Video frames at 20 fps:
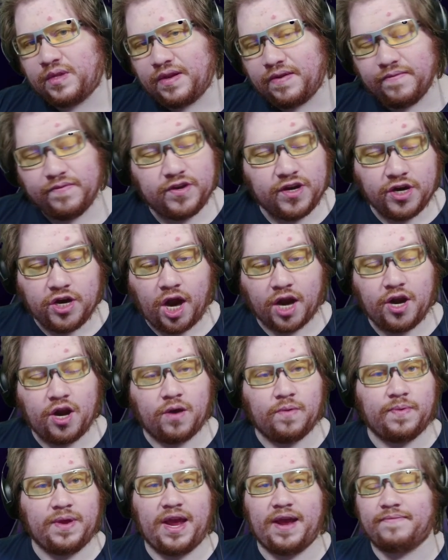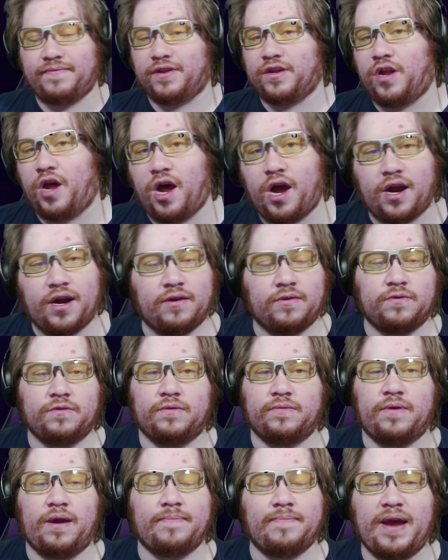did not know we have a long
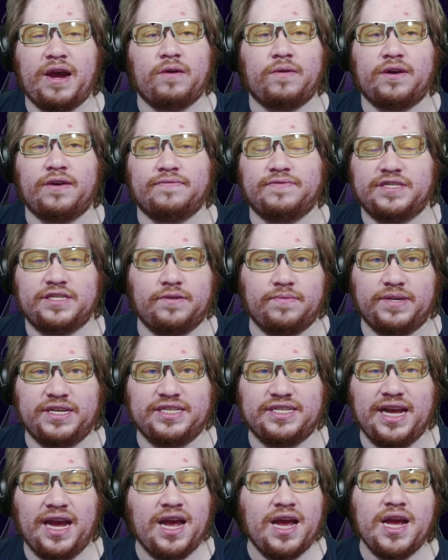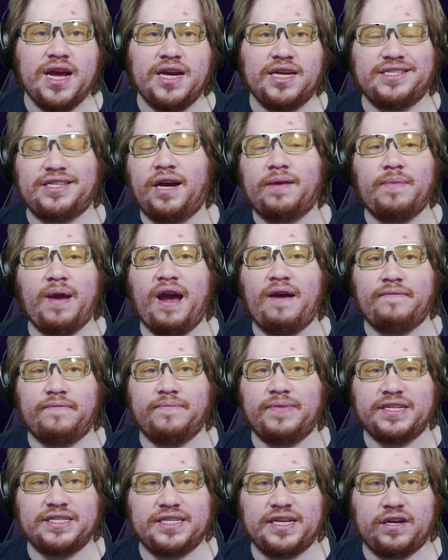amount of series. Some haven't
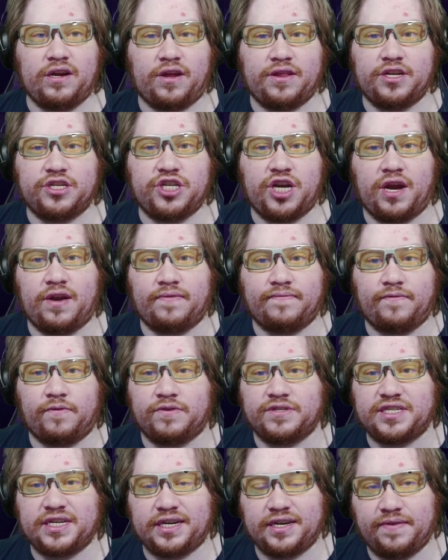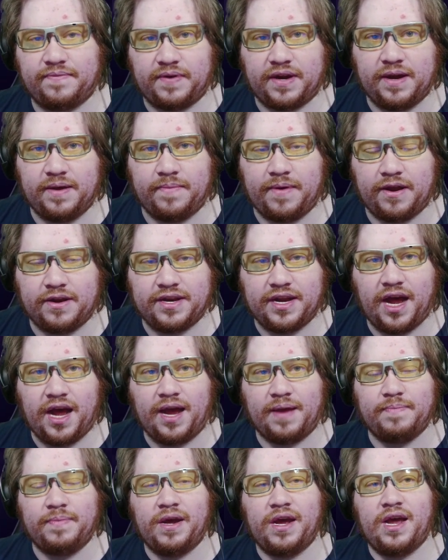been seen on the channel for a significant amount of
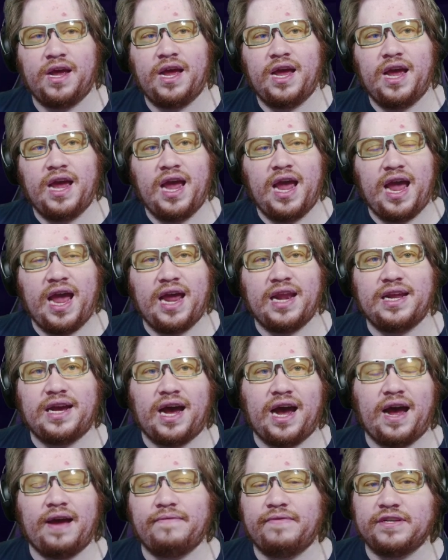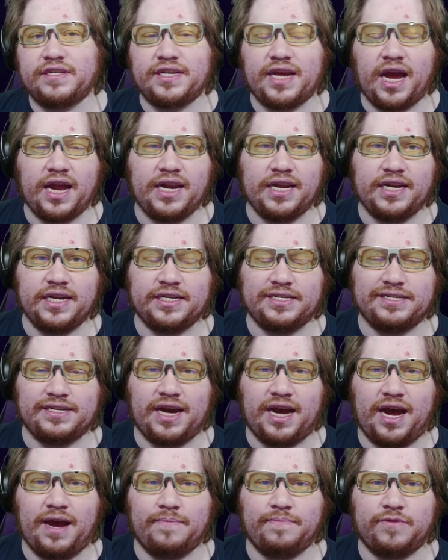time. And I've decided it's
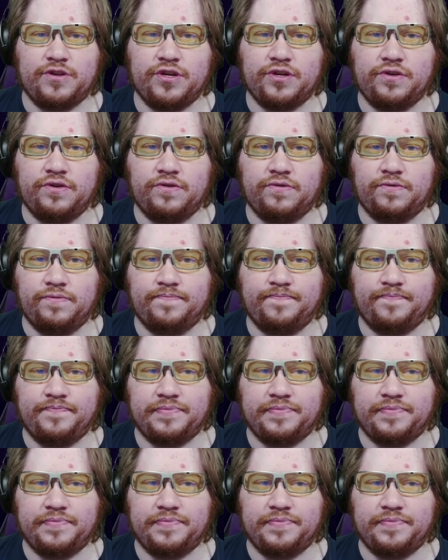time to